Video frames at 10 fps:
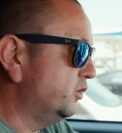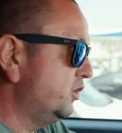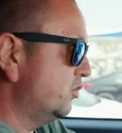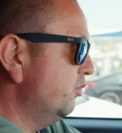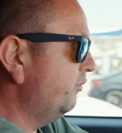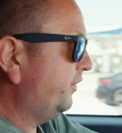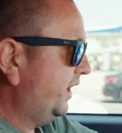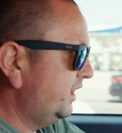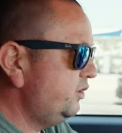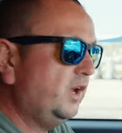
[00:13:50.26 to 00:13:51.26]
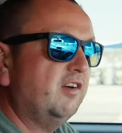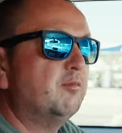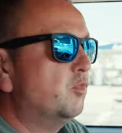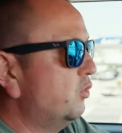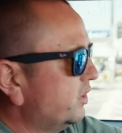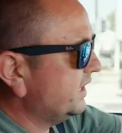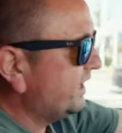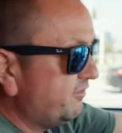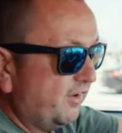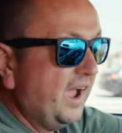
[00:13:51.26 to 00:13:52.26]
on your roof and you have more
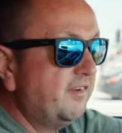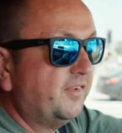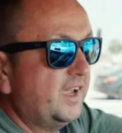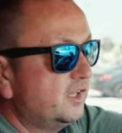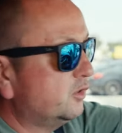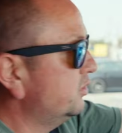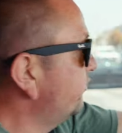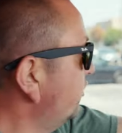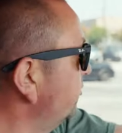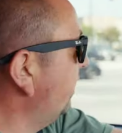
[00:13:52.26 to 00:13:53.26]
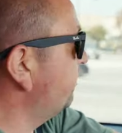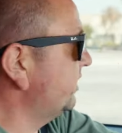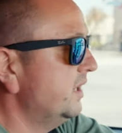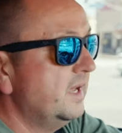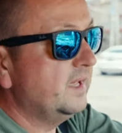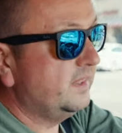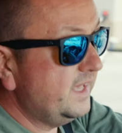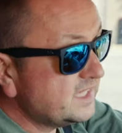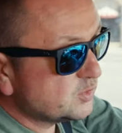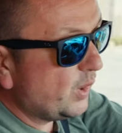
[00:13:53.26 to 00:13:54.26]
like five added on your front bumper.
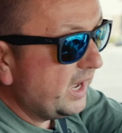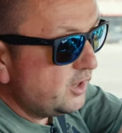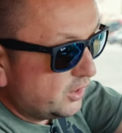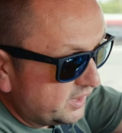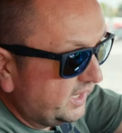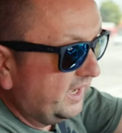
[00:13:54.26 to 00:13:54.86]
That's why you're gonna